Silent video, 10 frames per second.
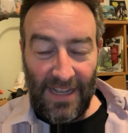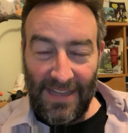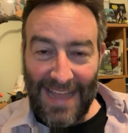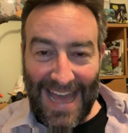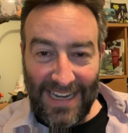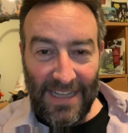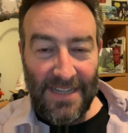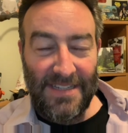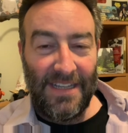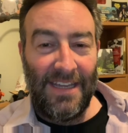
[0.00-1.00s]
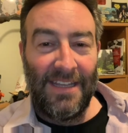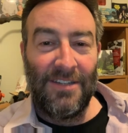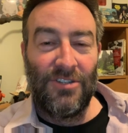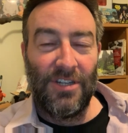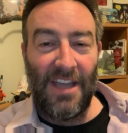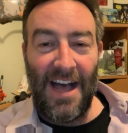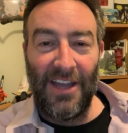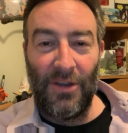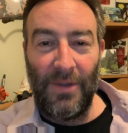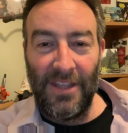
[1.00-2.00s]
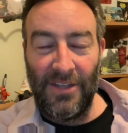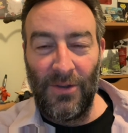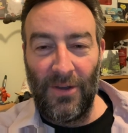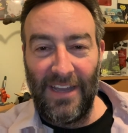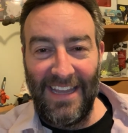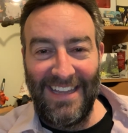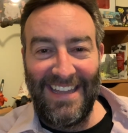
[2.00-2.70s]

and that is in Chicago, Illinois.